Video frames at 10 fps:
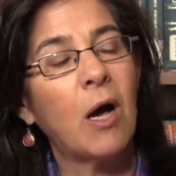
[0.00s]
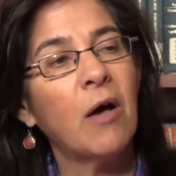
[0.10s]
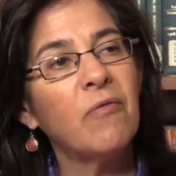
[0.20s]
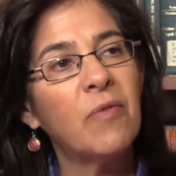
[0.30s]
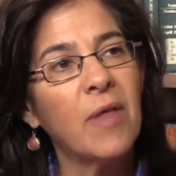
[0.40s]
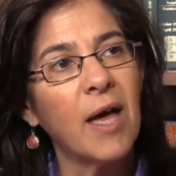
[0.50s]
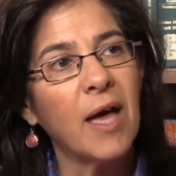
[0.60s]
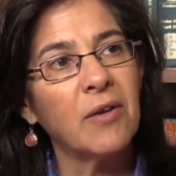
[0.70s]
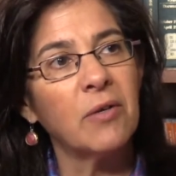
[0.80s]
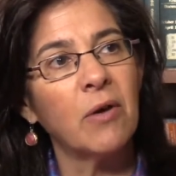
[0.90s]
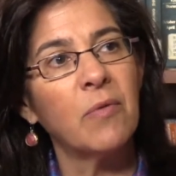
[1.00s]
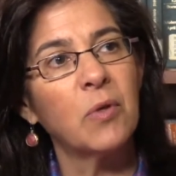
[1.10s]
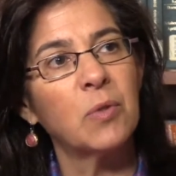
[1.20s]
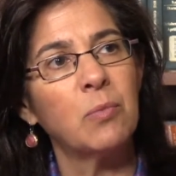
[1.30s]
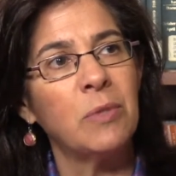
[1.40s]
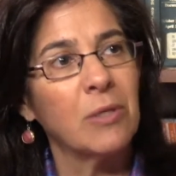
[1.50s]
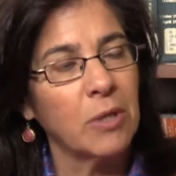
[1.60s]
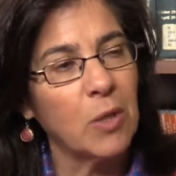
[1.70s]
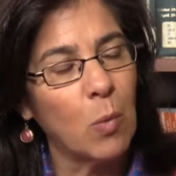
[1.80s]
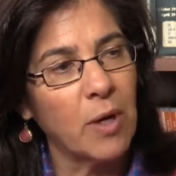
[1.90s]
Of that, of those
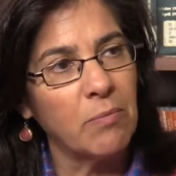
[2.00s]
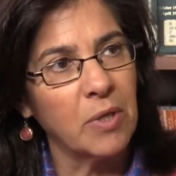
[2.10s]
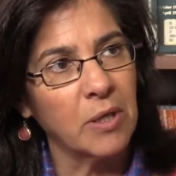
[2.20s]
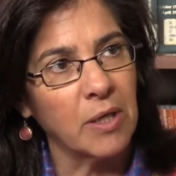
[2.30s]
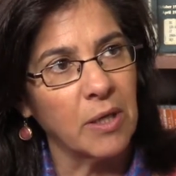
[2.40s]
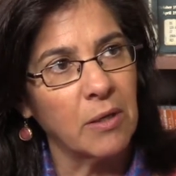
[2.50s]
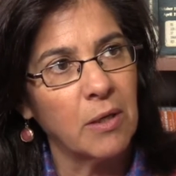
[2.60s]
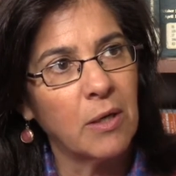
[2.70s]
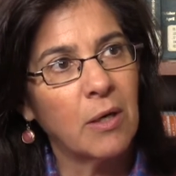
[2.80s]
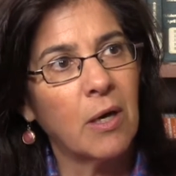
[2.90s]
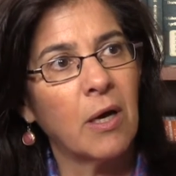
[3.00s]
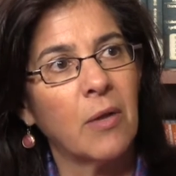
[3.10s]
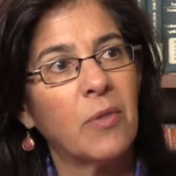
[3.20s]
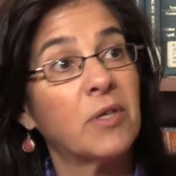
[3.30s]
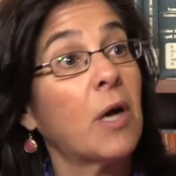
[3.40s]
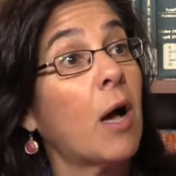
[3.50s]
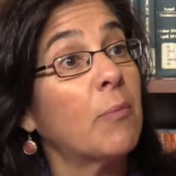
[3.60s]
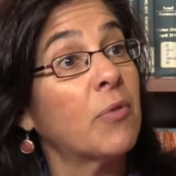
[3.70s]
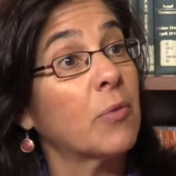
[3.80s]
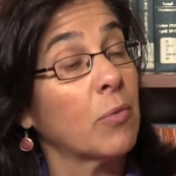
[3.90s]
nearly one million, um, the
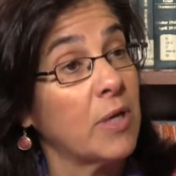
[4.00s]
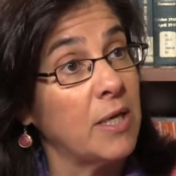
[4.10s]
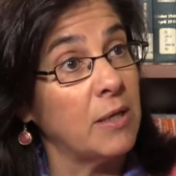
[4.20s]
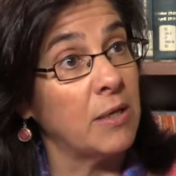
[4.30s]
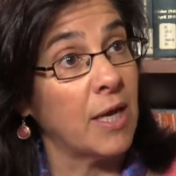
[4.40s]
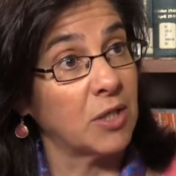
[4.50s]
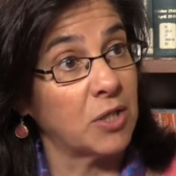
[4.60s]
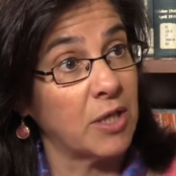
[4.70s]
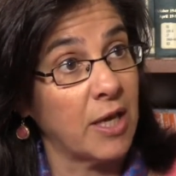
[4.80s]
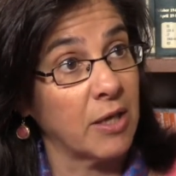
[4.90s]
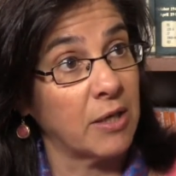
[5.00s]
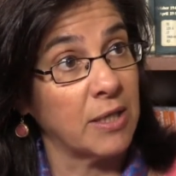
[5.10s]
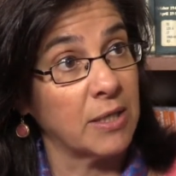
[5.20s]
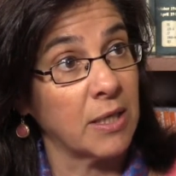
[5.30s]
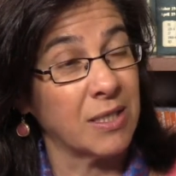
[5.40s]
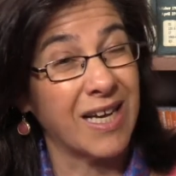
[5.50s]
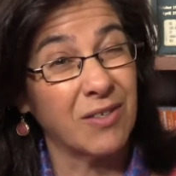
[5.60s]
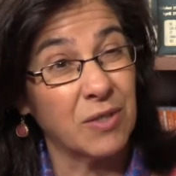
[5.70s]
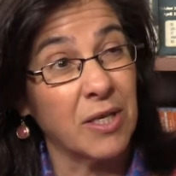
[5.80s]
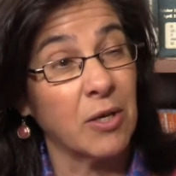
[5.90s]
top three nationalities, as I
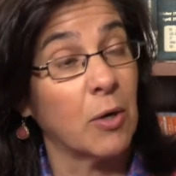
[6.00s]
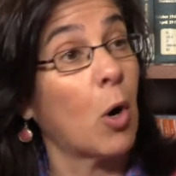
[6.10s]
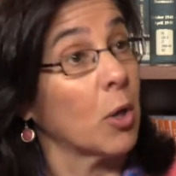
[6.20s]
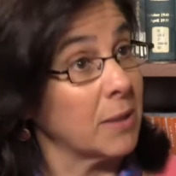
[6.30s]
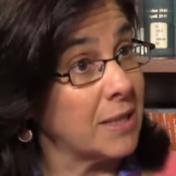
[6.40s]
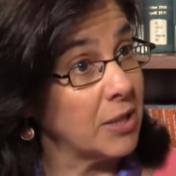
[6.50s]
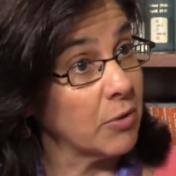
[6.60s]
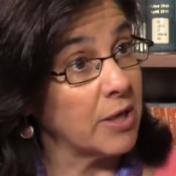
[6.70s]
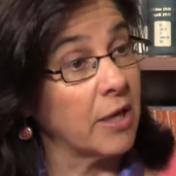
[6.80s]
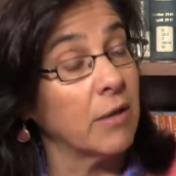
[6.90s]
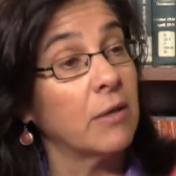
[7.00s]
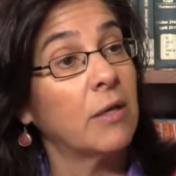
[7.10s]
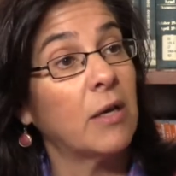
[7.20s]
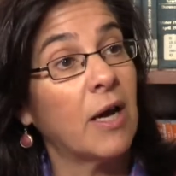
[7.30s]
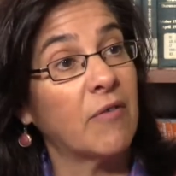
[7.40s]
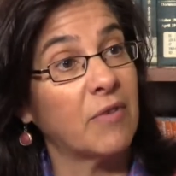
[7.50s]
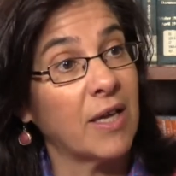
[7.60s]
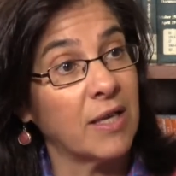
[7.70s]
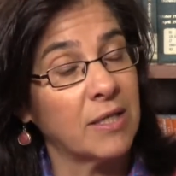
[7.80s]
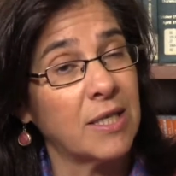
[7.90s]
understand it, are Syria, mm-hmm.
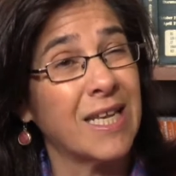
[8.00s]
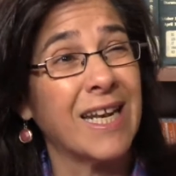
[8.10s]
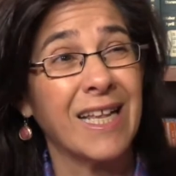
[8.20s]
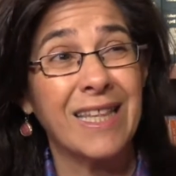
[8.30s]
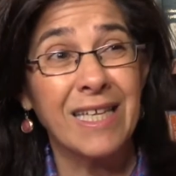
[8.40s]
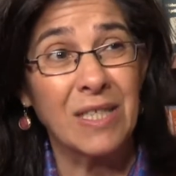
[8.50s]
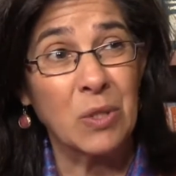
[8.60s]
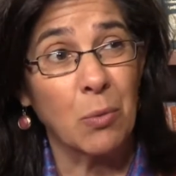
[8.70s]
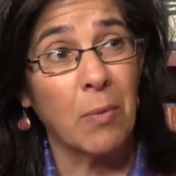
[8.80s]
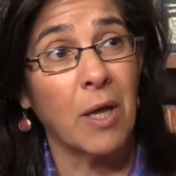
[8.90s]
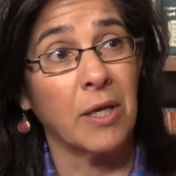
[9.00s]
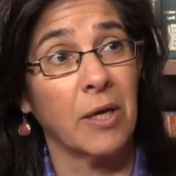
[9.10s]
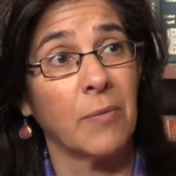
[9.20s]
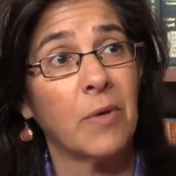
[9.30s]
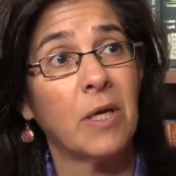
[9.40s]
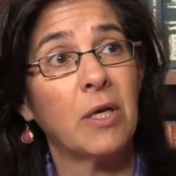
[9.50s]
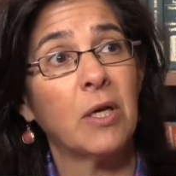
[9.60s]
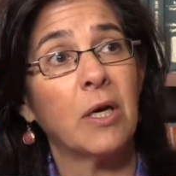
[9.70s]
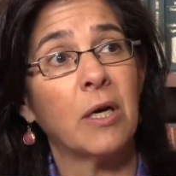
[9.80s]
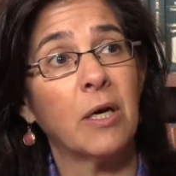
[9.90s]
Afghanistan, and I think it's Somalia. Mm-hmm.
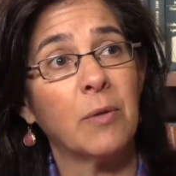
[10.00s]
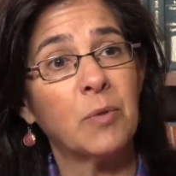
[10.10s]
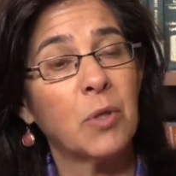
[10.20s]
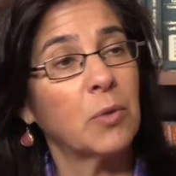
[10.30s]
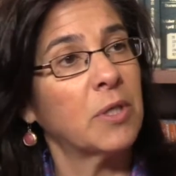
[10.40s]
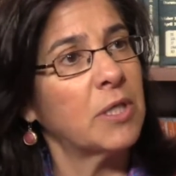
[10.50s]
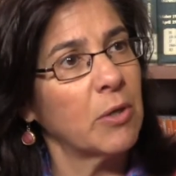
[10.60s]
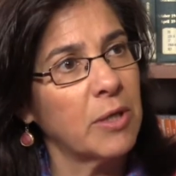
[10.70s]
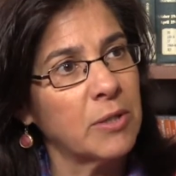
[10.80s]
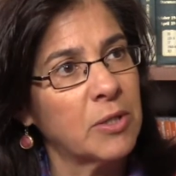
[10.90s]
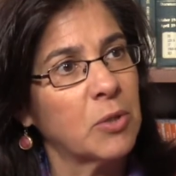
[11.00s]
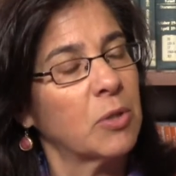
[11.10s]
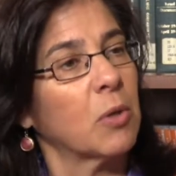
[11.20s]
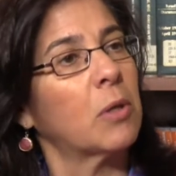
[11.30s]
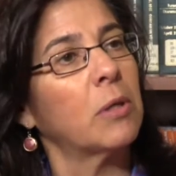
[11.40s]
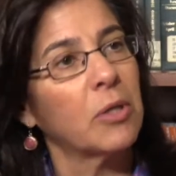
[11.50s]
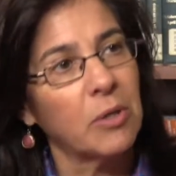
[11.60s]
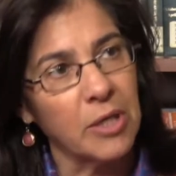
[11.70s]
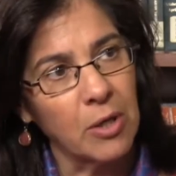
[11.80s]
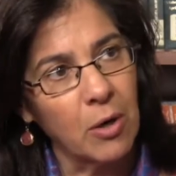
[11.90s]
Uh, so the Syrian, so they're
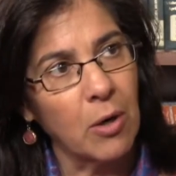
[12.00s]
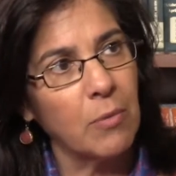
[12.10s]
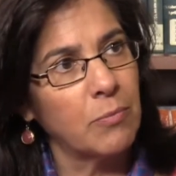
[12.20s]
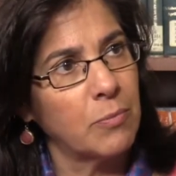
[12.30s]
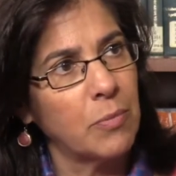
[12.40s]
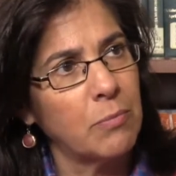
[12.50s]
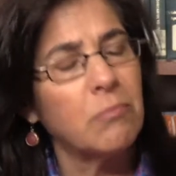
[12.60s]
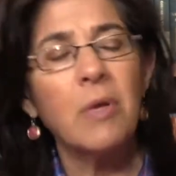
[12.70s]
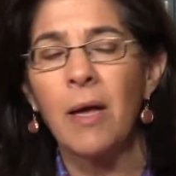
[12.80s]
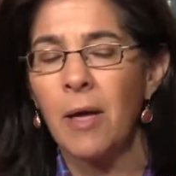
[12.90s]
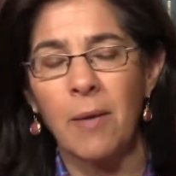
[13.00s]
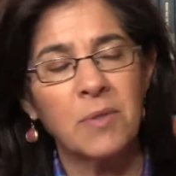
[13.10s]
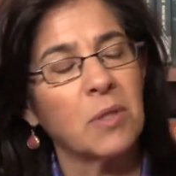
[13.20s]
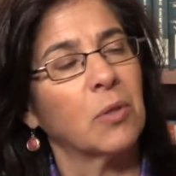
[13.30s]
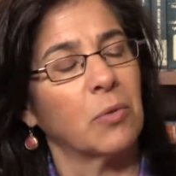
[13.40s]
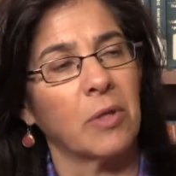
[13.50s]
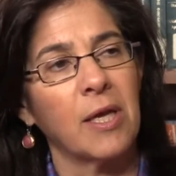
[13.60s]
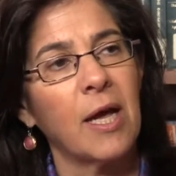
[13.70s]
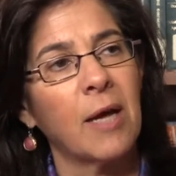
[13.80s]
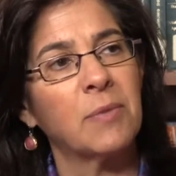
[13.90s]
clearly Syria is a big component. Of absolutely, it,
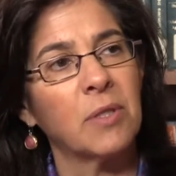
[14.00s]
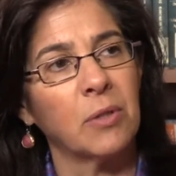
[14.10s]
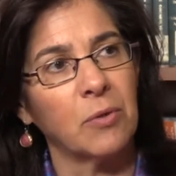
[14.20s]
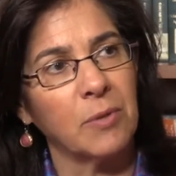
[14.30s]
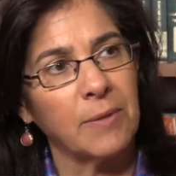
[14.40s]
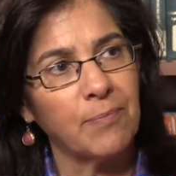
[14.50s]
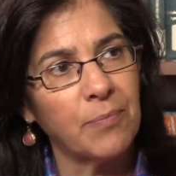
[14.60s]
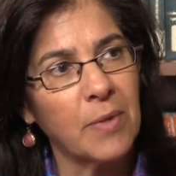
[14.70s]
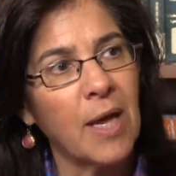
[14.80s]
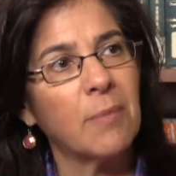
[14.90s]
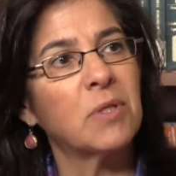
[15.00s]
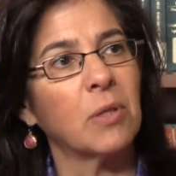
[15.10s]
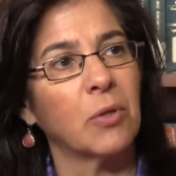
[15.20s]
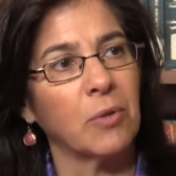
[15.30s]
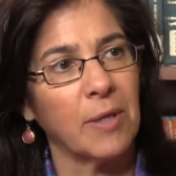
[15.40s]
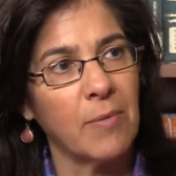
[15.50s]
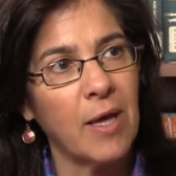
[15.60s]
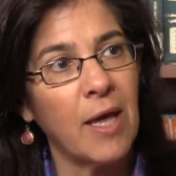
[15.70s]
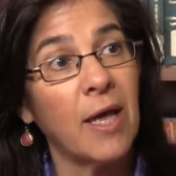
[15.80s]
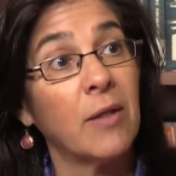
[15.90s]
yeah. Yeah, absolutely, hundred thousand, absolutely.
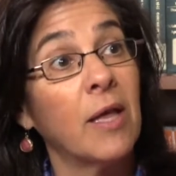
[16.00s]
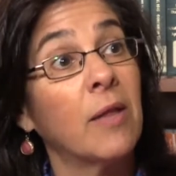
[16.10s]
Yeah. And